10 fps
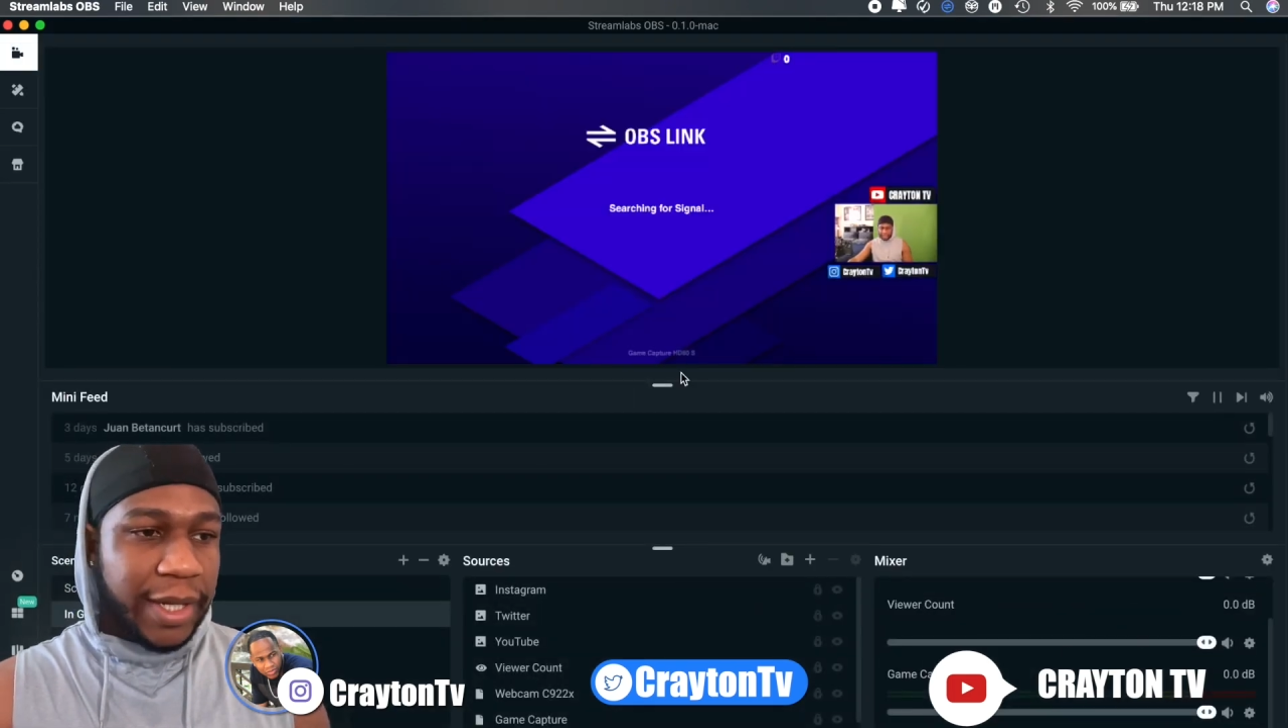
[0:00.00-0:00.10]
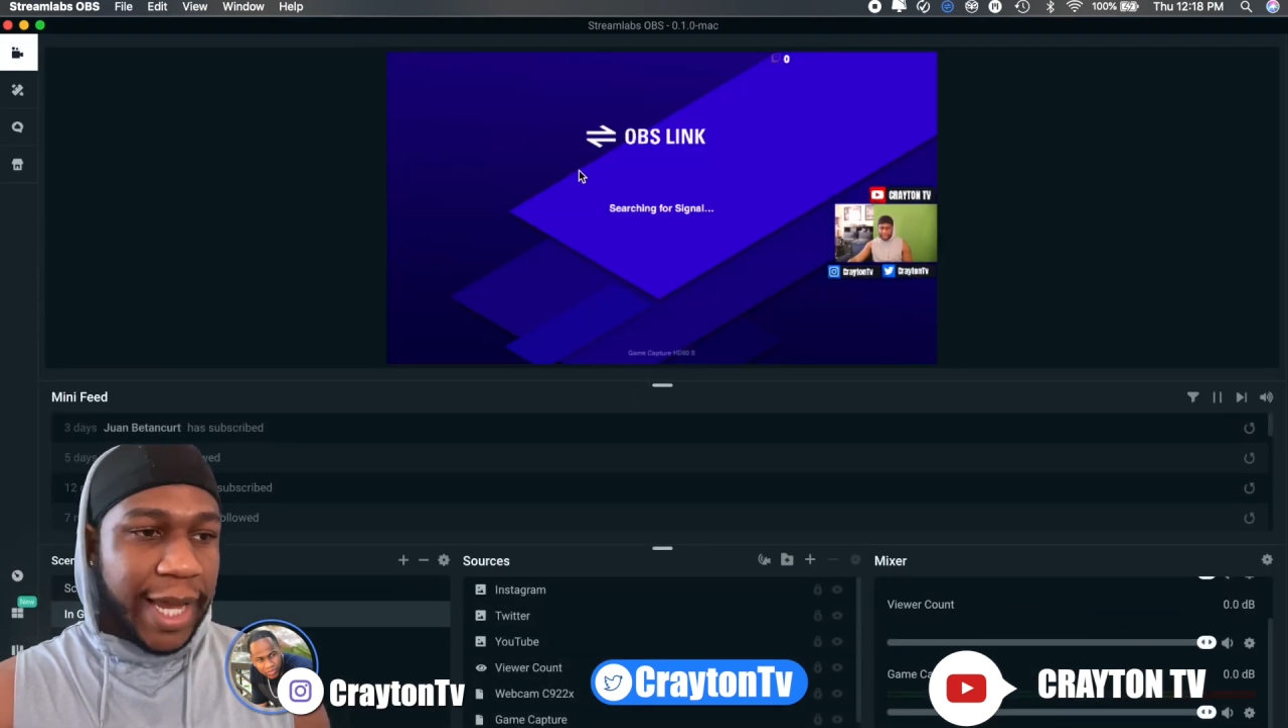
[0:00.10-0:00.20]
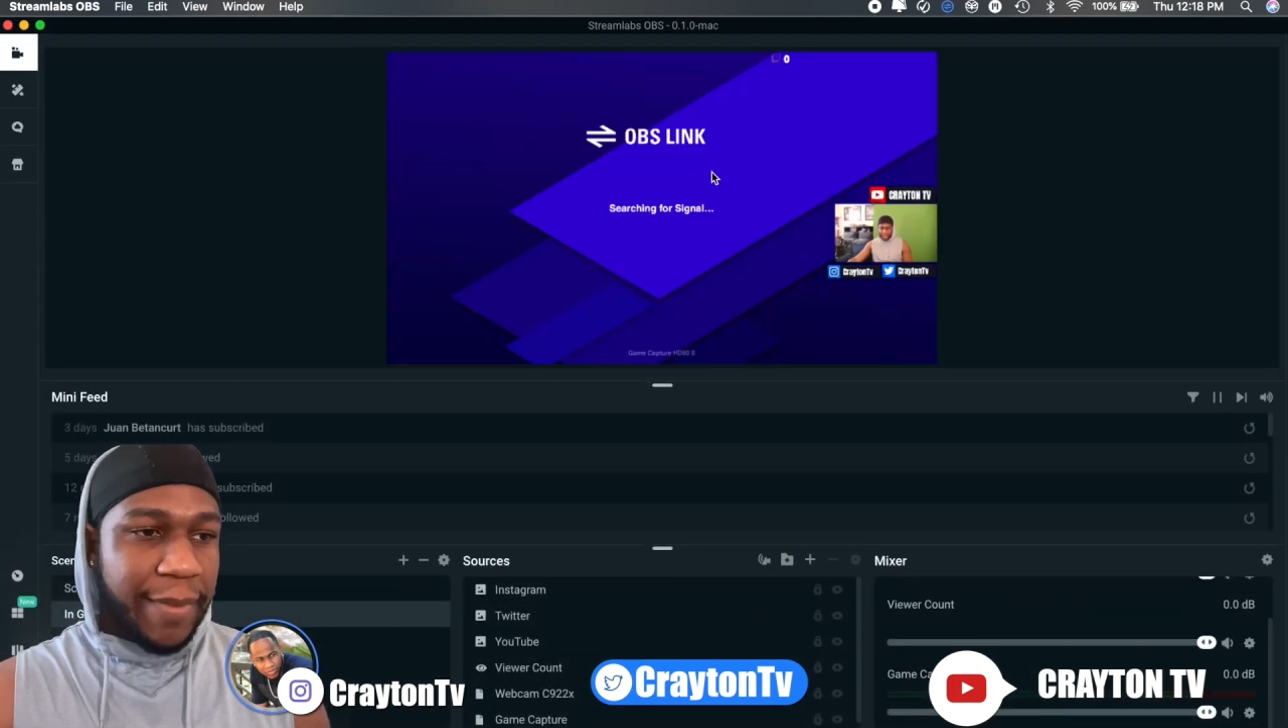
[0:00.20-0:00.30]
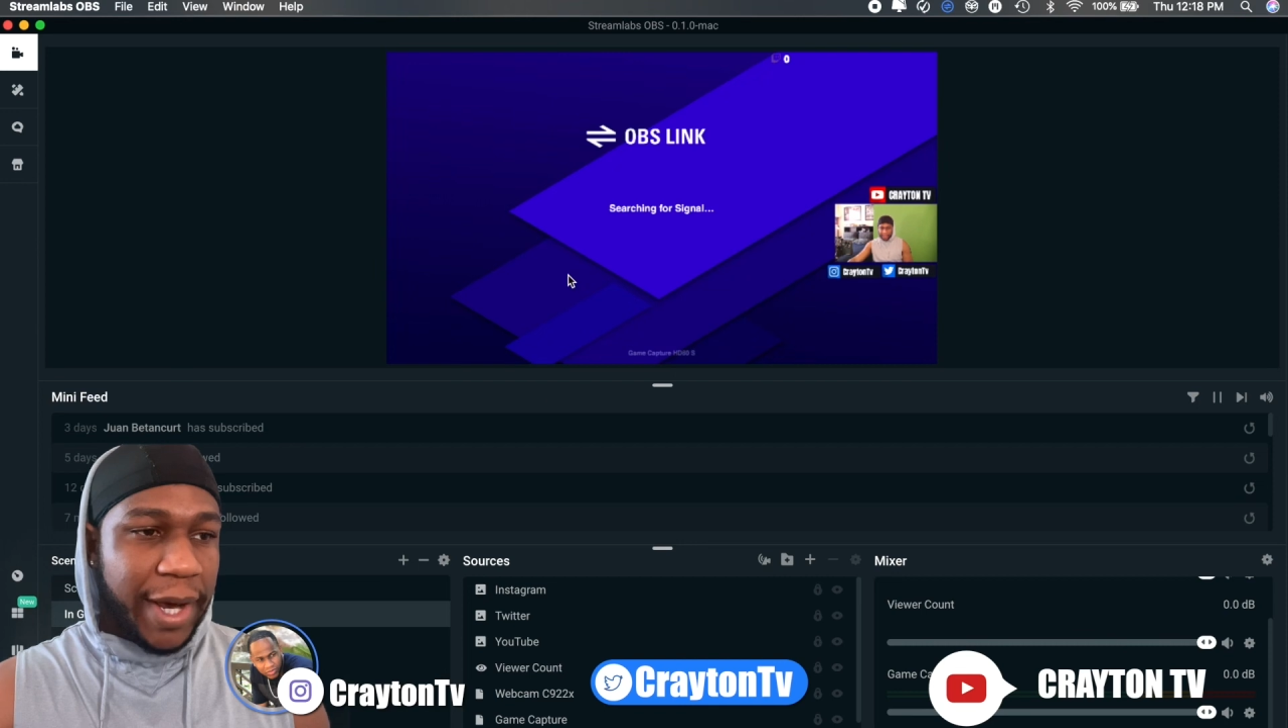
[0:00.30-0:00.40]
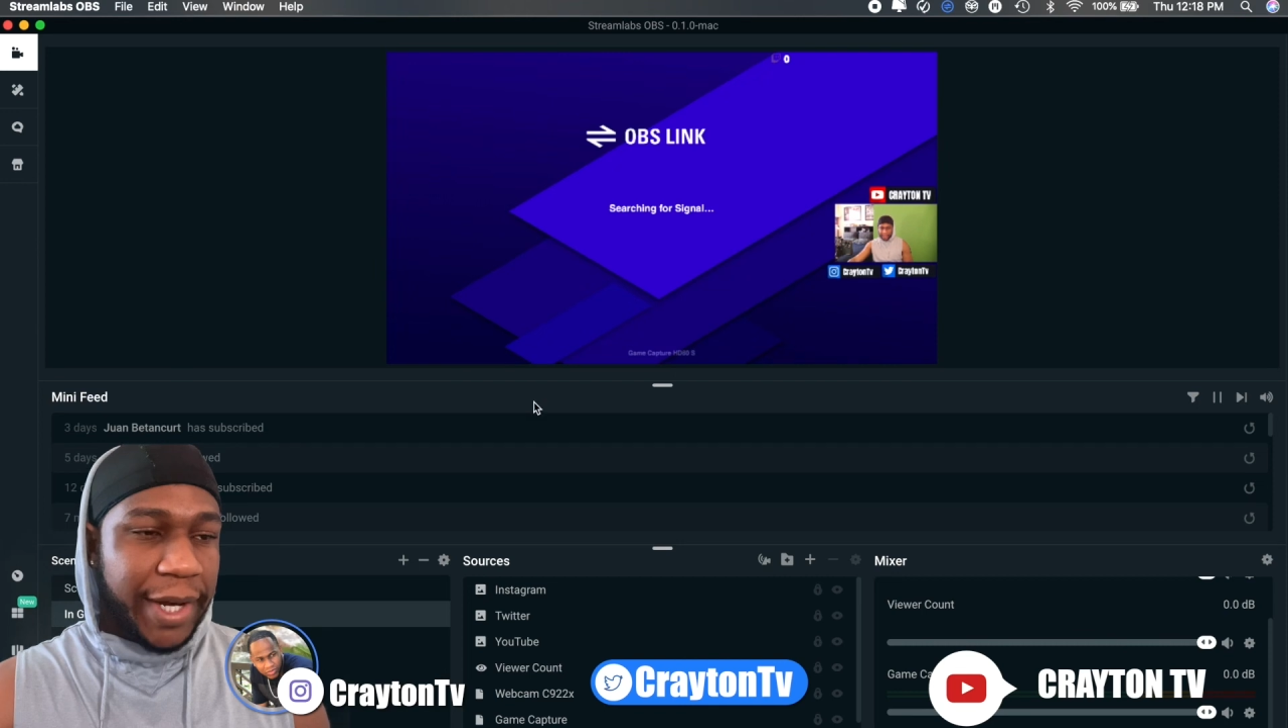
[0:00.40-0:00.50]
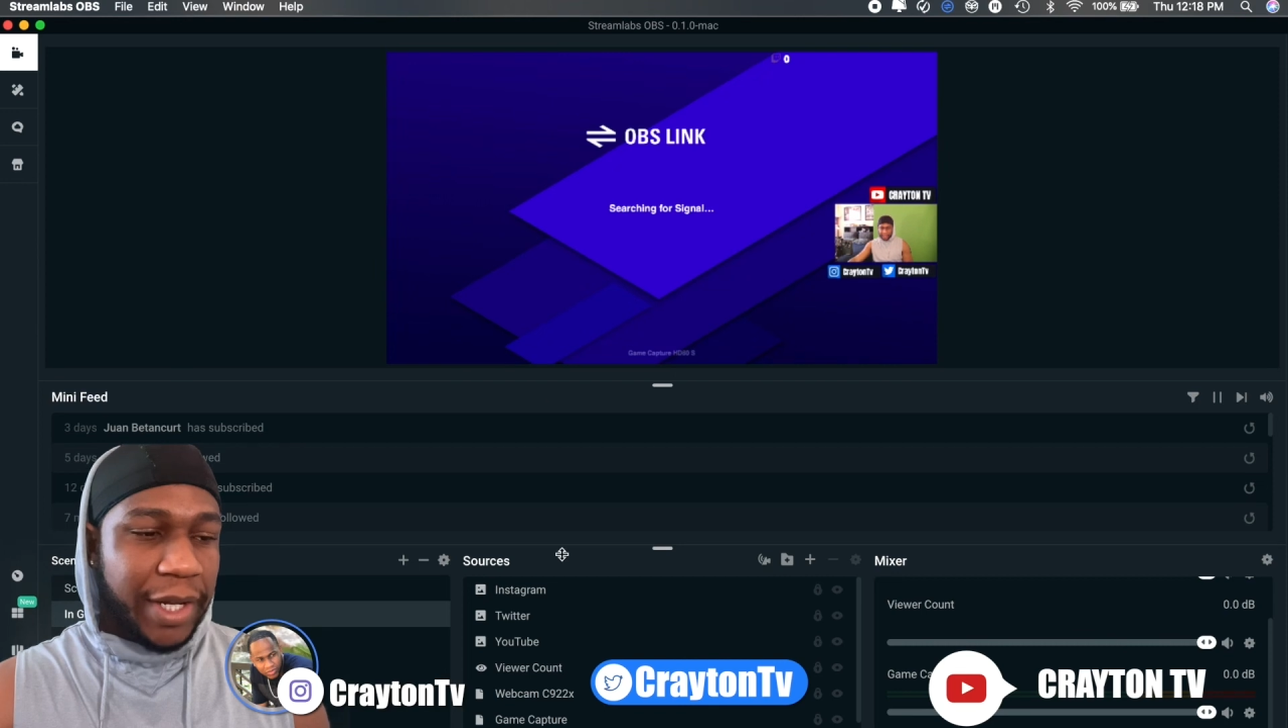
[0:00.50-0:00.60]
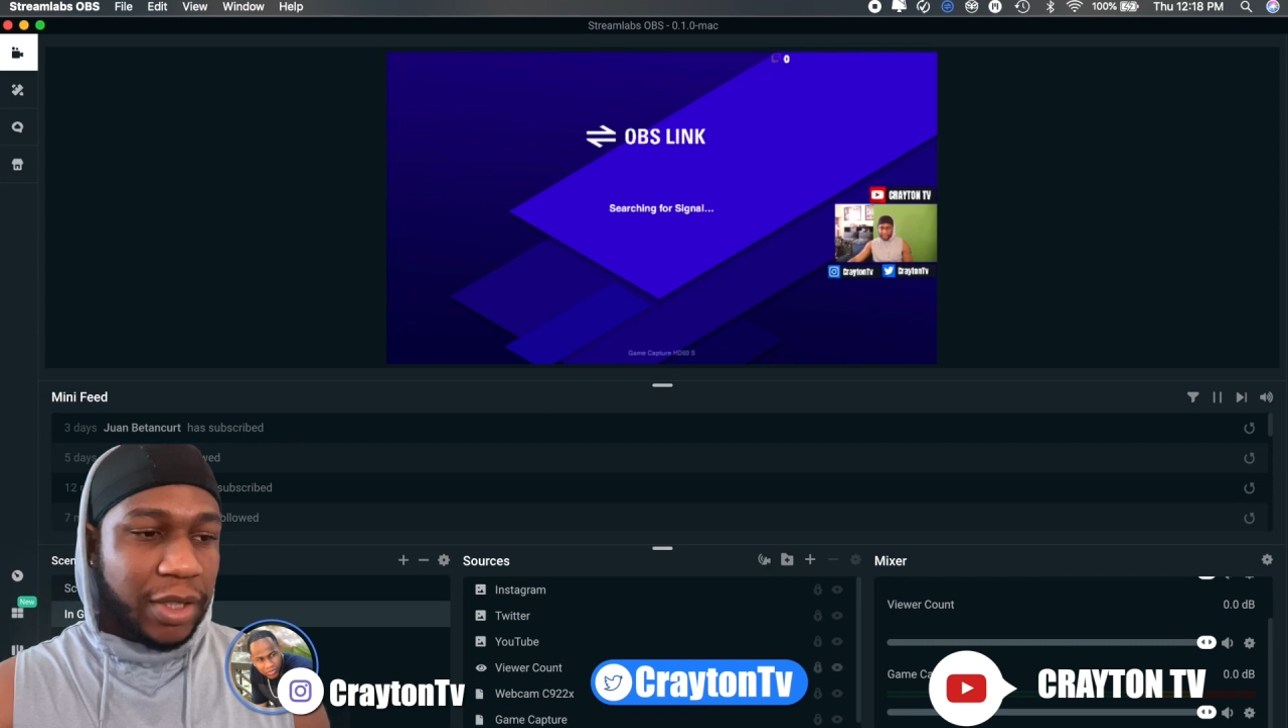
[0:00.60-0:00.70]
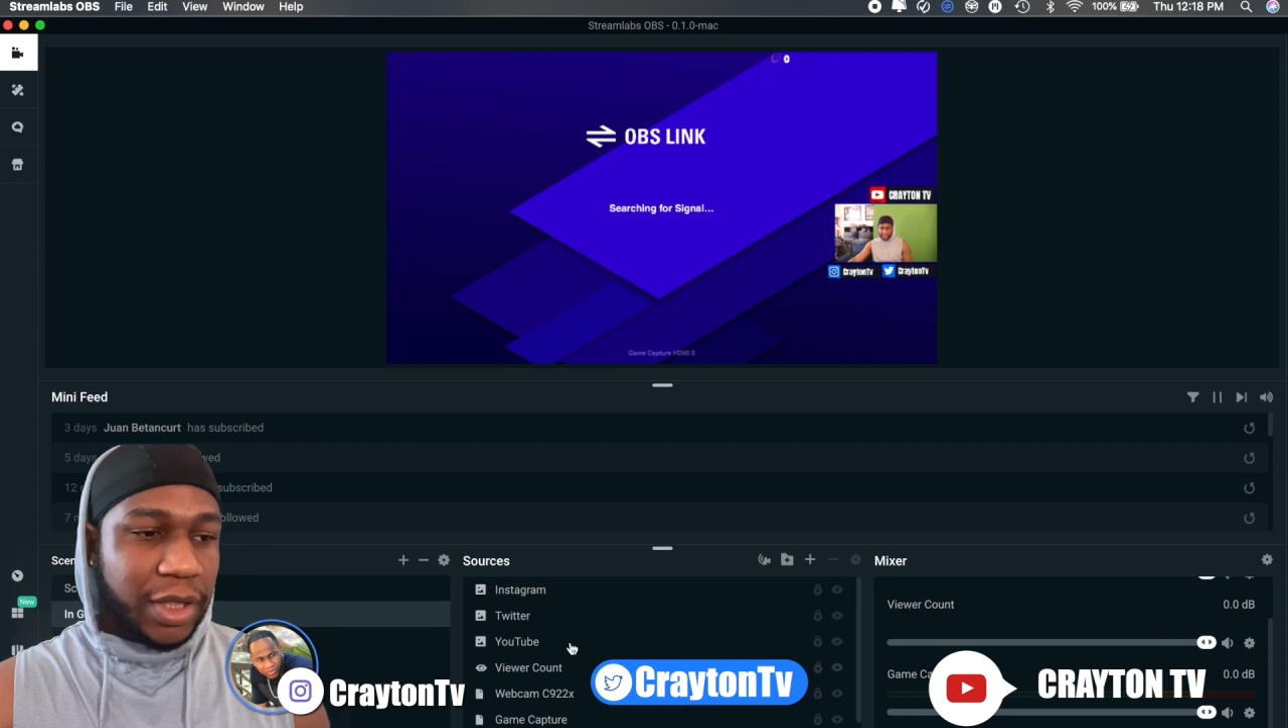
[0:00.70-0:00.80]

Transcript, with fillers: game audio,